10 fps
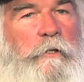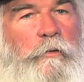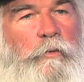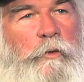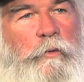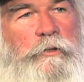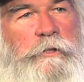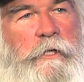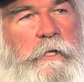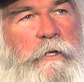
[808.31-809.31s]
We were
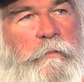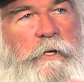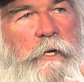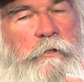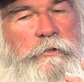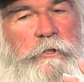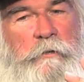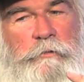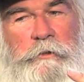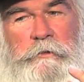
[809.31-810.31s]
singing about a
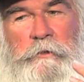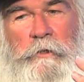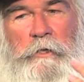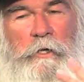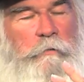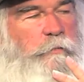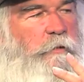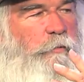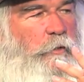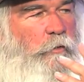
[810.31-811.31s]
subject that a lot of
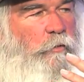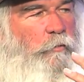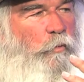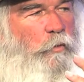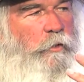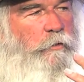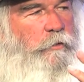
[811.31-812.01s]
people only wanted